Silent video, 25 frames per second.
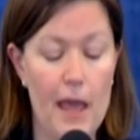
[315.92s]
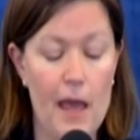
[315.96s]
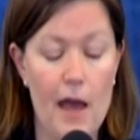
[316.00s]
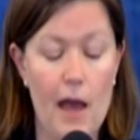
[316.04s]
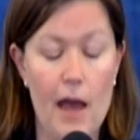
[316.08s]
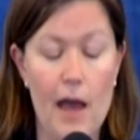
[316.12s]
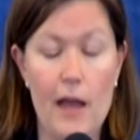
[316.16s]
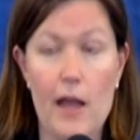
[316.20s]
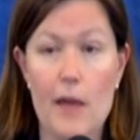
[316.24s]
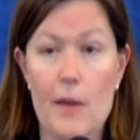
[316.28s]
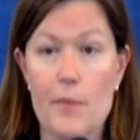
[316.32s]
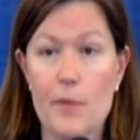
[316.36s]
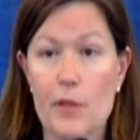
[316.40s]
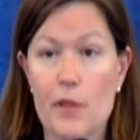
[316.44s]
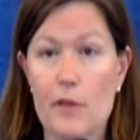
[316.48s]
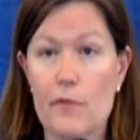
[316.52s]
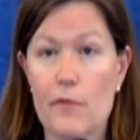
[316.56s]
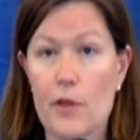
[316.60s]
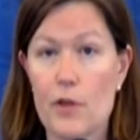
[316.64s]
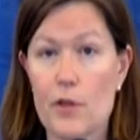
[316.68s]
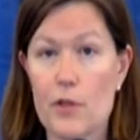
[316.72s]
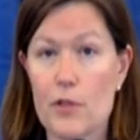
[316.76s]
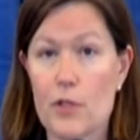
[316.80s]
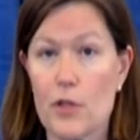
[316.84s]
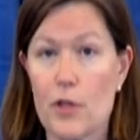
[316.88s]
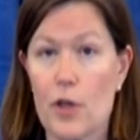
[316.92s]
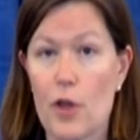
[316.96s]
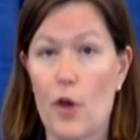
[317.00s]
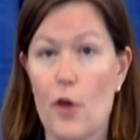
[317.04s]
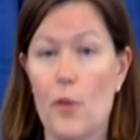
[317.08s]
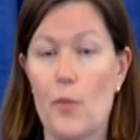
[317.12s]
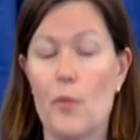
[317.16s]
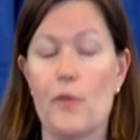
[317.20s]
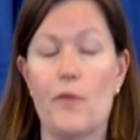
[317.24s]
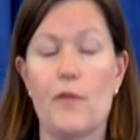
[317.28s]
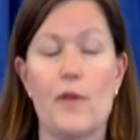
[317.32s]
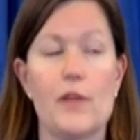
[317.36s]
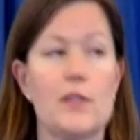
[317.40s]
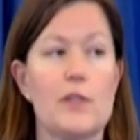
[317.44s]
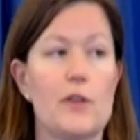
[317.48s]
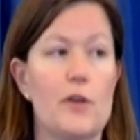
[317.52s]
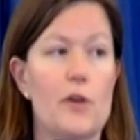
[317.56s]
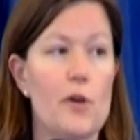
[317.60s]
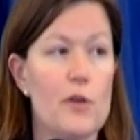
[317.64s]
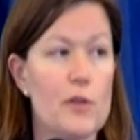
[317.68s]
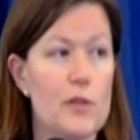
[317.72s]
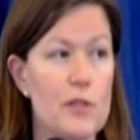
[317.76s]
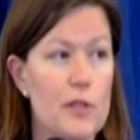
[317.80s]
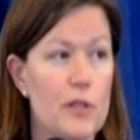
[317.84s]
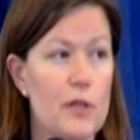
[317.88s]
A couple of years ago, Professor
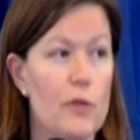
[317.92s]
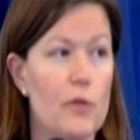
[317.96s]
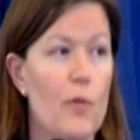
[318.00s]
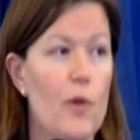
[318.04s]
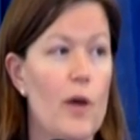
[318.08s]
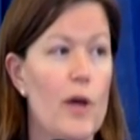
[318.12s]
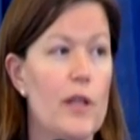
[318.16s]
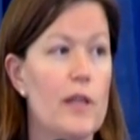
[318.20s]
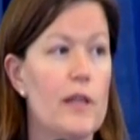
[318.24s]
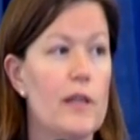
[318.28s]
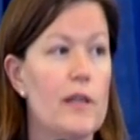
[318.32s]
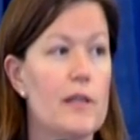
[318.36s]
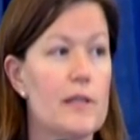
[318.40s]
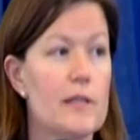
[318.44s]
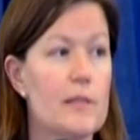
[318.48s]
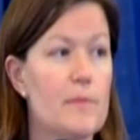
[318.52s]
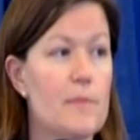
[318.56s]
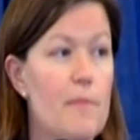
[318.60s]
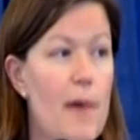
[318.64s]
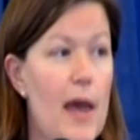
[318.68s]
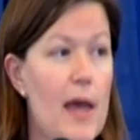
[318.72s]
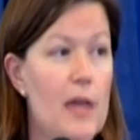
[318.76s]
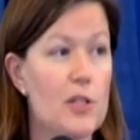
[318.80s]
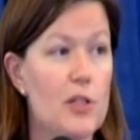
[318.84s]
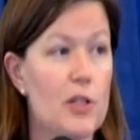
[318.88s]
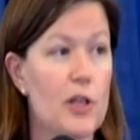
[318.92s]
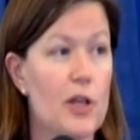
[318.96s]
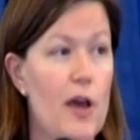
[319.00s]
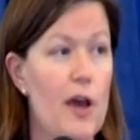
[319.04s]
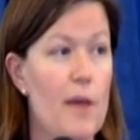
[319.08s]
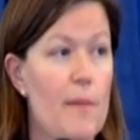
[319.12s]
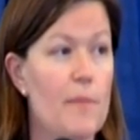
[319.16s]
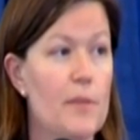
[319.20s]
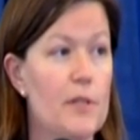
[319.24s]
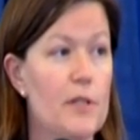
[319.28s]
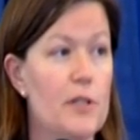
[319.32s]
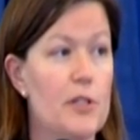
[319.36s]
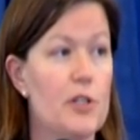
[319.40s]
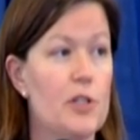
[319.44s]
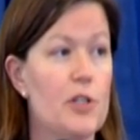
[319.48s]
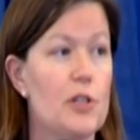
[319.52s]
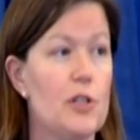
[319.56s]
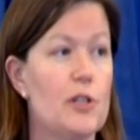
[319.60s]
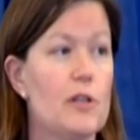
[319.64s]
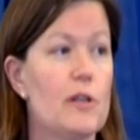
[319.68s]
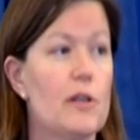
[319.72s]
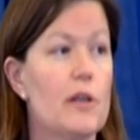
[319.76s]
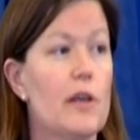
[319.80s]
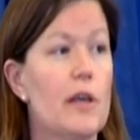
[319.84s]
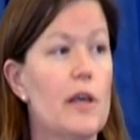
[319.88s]
Olson won this MAGIC
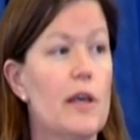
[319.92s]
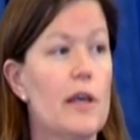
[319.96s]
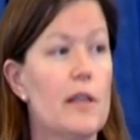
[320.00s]
competition.